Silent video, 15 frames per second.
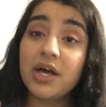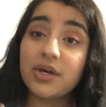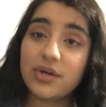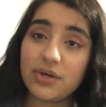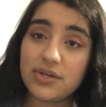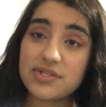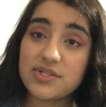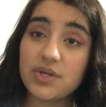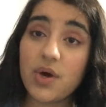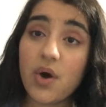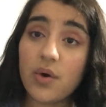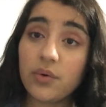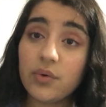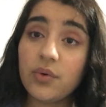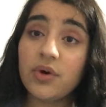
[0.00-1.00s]
Cause
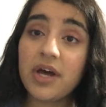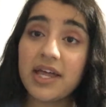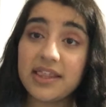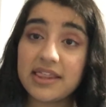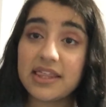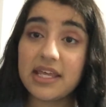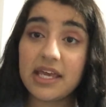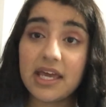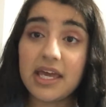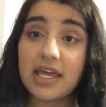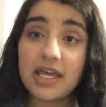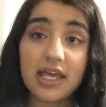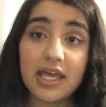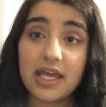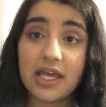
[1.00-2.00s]
you're worth
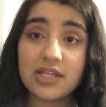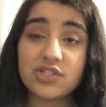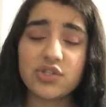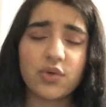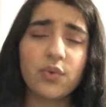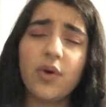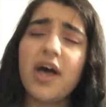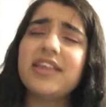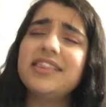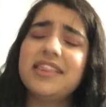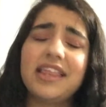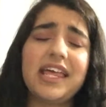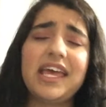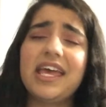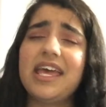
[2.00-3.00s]
it, you're
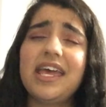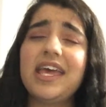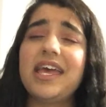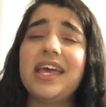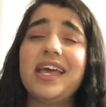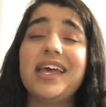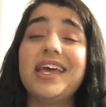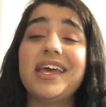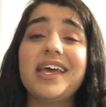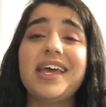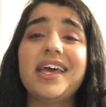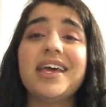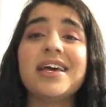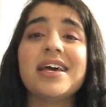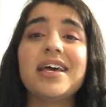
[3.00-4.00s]
worth
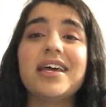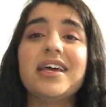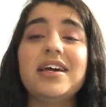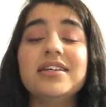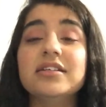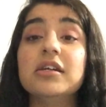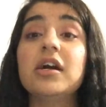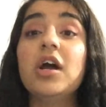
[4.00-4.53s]
it.